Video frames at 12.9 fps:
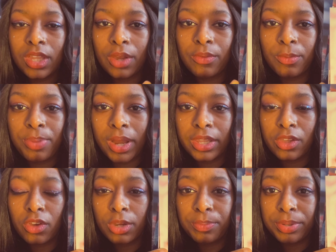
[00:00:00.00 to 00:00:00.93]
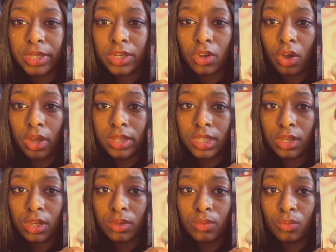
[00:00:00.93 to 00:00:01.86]
we're probably going to put on
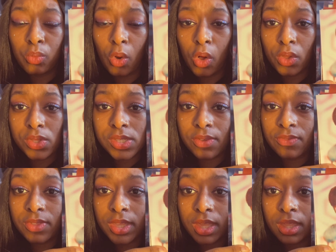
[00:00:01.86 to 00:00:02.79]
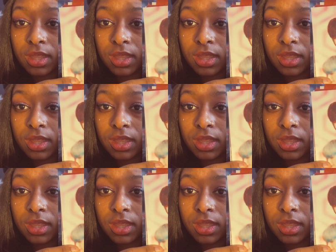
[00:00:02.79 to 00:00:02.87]
the walls of the